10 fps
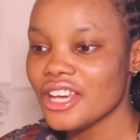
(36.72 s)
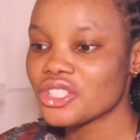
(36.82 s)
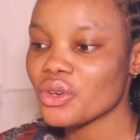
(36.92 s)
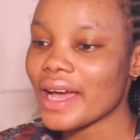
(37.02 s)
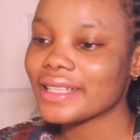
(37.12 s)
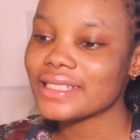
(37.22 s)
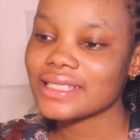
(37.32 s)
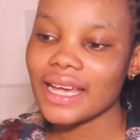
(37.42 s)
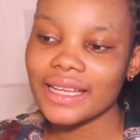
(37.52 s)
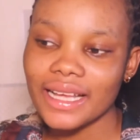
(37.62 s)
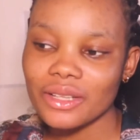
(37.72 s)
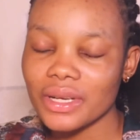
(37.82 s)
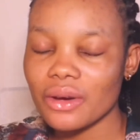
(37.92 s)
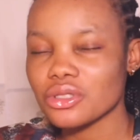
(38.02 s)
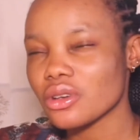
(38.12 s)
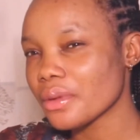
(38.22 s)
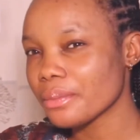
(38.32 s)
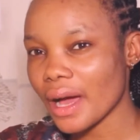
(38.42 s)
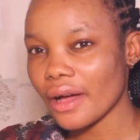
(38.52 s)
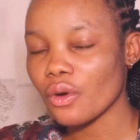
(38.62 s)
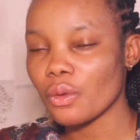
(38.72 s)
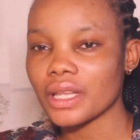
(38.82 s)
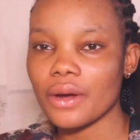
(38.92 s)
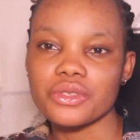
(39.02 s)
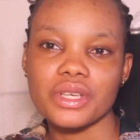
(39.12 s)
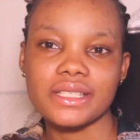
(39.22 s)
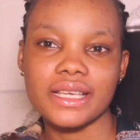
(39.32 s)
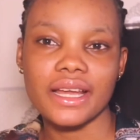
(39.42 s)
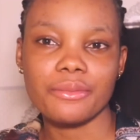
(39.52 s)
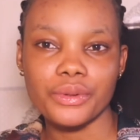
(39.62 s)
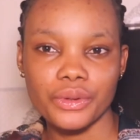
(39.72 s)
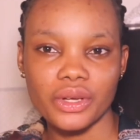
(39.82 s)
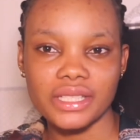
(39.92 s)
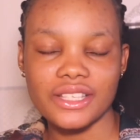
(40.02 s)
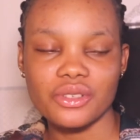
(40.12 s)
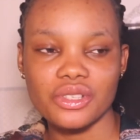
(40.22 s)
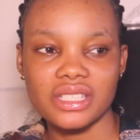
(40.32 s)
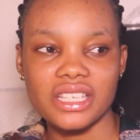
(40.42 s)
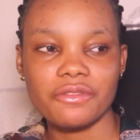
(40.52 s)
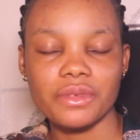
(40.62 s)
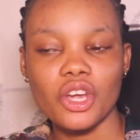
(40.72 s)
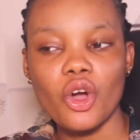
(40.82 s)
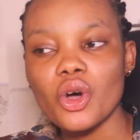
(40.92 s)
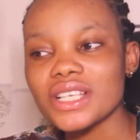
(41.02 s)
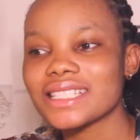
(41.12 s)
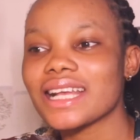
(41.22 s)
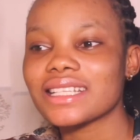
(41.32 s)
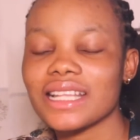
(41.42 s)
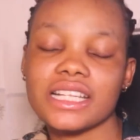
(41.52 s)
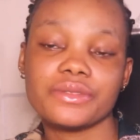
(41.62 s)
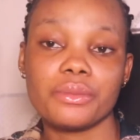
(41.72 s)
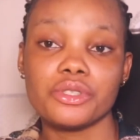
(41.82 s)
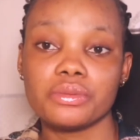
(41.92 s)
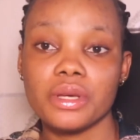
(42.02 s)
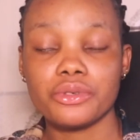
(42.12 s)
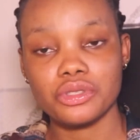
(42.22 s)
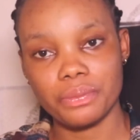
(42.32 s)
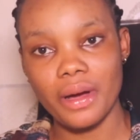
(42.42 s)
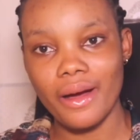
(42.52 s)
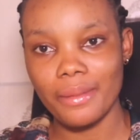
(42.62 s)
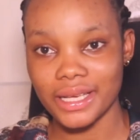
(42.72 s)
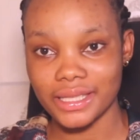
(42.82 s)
So I decided when I was coming back home that I was going to get a product that's going to give me constant light for me to be able to power my